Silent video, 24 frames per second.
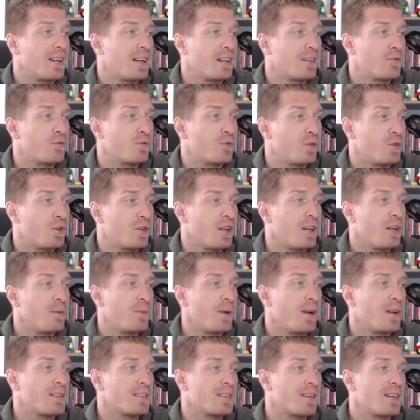done-for-you
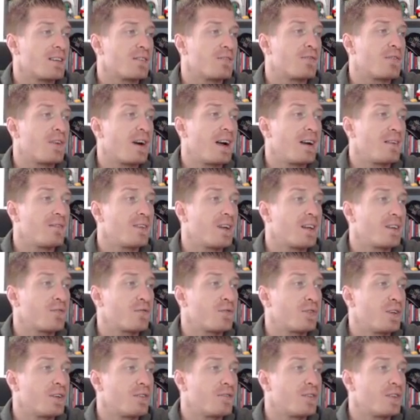emails and 5
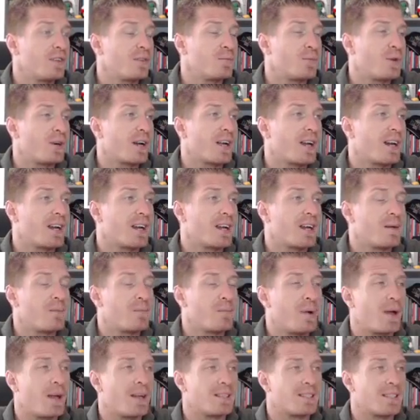done-for-you affiliate marketing
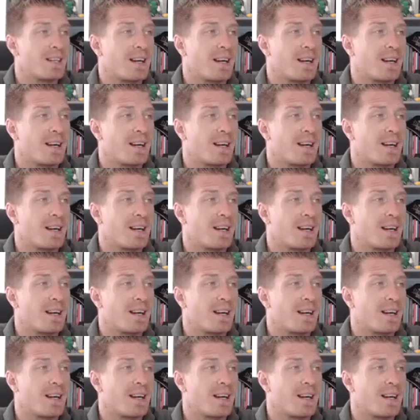campaigns,